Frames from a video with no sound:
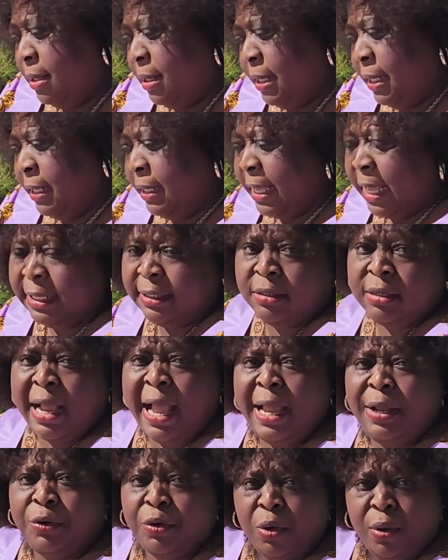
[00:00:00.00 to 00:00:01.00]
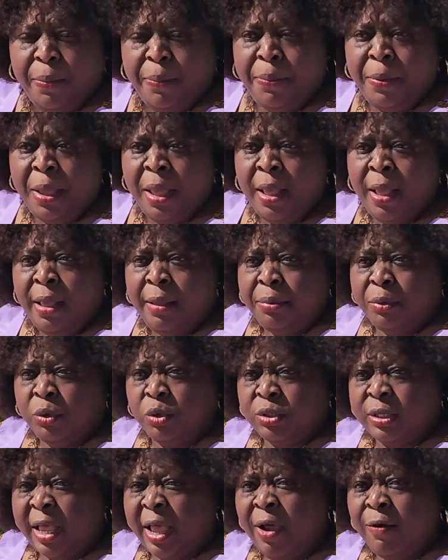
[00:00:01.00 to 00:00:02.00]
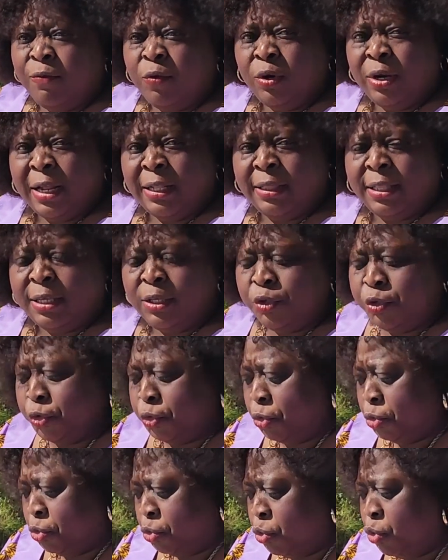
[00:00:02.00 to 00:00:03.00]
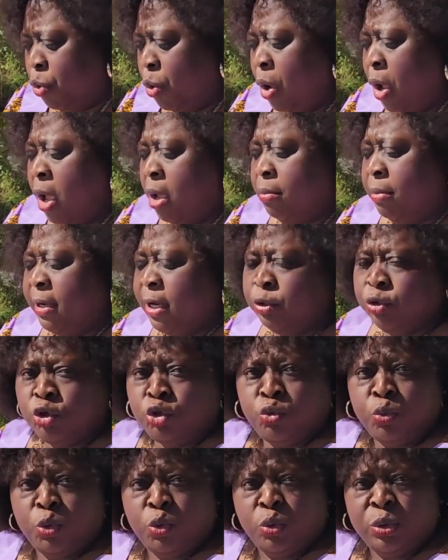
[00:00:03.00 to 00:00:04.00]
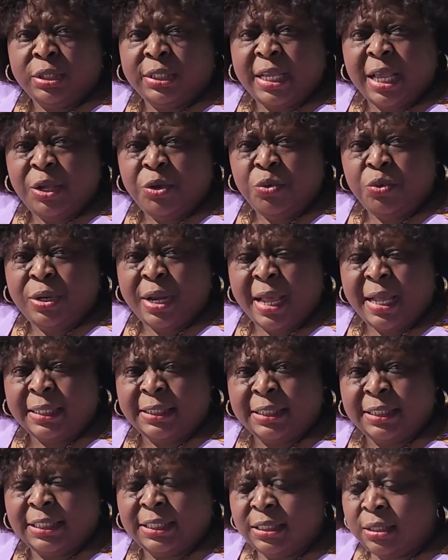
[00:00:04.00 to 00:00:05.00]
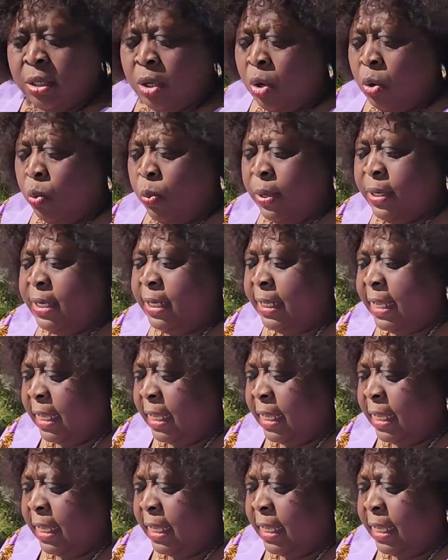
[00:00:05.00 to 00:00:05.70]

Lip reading: it gets dried up, because I have other things to do. But I just want to tell you that when it